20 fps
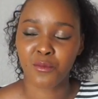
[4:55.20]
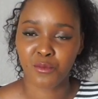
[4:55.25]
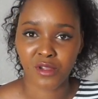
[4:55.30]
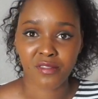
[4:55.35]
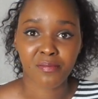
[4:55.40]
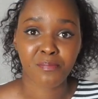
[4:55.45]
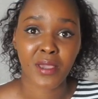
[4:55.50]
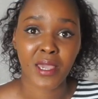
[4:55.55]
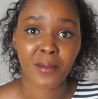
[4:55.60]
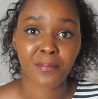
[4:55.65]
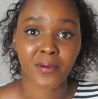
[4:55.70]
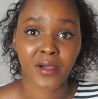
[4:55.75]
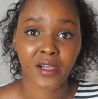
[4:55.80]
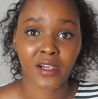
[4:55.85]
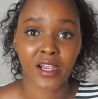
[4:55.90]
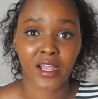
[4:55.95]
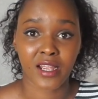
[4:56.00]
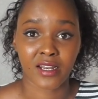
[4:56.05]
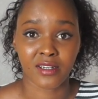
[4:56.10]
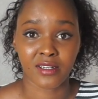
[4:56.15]
with Pippa
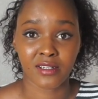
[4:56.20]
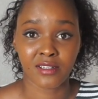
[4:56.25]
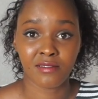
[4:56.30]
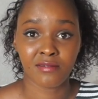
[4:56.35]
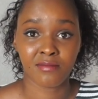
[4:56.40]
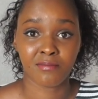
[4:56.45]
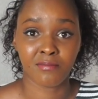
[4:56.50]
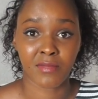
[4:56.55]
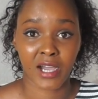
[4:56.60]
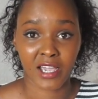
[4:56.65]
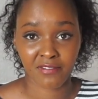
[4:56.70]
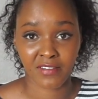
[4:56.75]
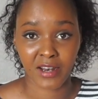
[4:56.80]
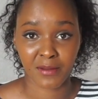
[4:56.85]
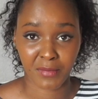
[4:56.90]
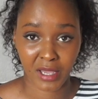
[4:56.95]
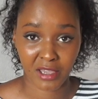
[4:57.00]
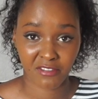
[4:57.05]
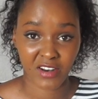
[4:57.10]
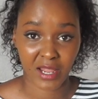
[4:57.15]
and my
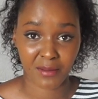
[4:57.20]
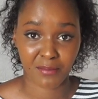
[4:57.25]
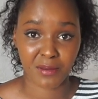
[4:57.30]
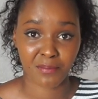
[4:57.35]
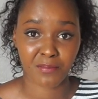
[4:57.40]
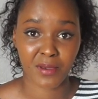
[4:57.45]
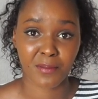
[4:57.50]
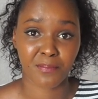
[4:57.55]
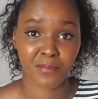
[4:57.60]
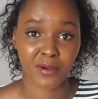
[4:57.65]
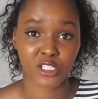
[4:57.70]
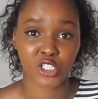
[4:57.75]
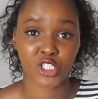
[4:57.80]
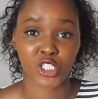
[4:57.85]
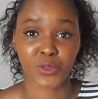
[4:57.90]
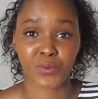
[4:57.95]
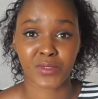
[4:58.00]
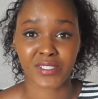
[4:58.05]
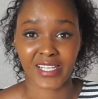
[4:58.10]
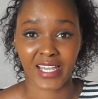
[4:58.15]
flatmate Pippa.
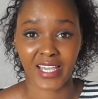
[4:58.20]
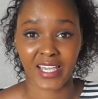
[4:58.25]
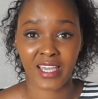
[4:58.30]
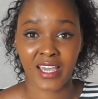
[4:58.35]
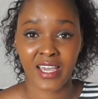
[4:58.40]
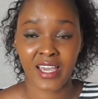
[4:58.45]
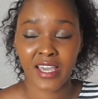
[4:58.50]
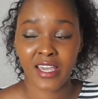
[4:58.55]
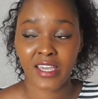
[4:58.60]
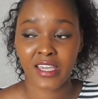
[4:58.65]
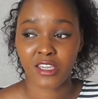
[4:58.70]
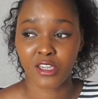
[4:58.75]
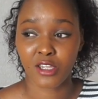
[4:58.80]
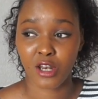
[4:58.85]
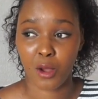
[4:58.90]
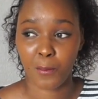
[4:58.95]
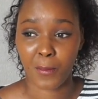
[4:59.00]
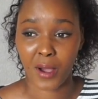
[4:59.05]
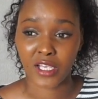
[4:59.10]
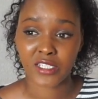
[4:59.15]
She was like, you
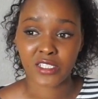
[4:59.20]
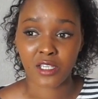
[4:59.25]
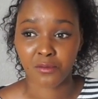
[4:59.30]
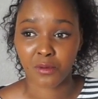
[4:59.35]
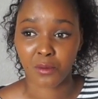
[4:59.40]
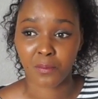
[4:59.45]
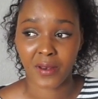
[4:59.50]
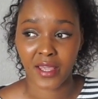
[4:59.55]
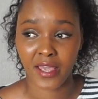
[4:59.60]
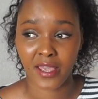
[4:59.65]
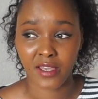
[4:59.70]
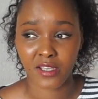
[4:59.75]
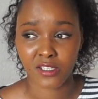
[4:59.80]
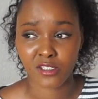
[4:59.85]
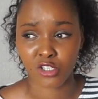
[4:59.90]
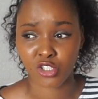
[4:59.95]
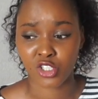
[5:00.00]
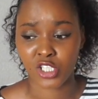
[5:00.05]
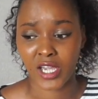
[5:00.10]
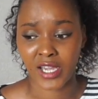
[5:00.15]
know, a basketball player,
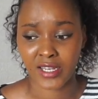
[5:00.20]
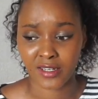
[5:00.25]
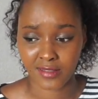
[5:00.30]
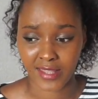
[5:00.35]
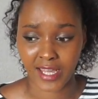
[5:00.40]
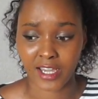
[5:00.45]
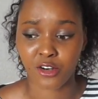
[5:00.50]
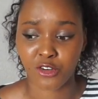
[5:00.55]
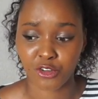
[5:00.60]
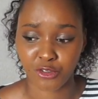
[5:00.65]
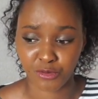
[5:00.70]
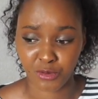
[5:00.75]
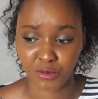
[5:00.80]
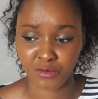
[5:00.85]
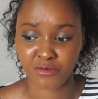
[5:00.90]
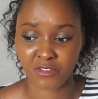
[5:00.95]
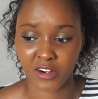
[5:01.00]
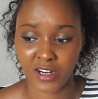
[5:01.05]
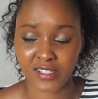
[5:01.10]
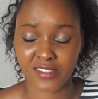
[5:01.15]
so she had that group
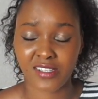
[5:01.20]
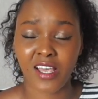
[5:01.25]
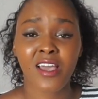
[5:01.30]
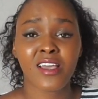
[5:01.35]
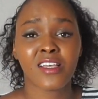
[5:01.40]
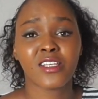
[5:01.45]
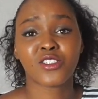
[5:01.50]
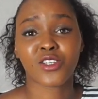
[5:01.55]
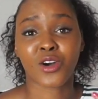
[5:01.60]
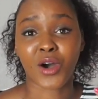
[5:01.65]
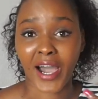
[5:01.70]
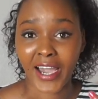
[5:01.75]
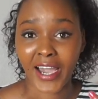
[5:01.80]
of friends. So